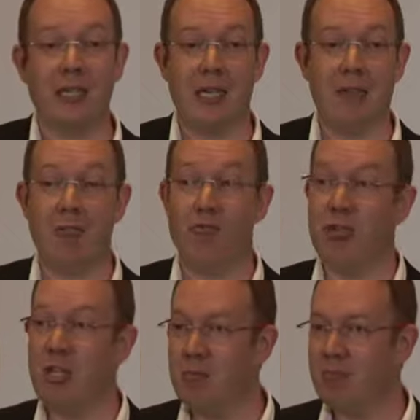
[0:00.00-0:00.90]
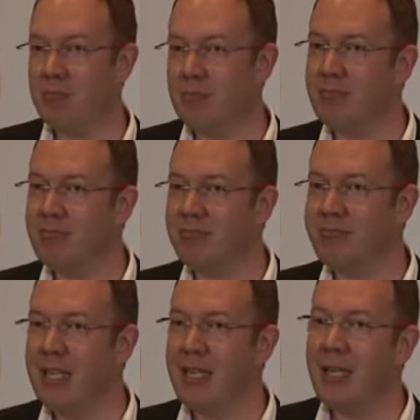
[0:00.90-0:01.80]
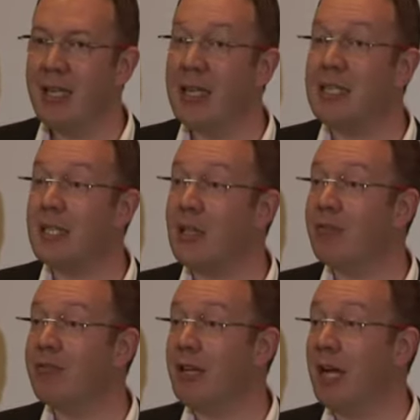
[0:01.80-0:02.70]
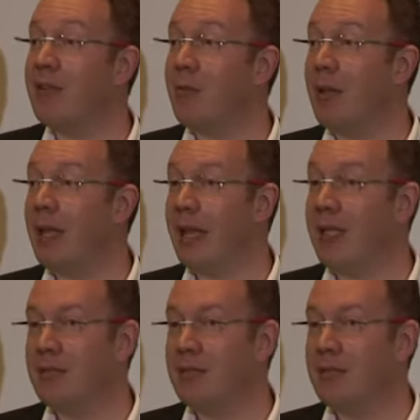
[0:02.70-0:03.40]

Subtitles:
I have a dream, instead of I have a plan.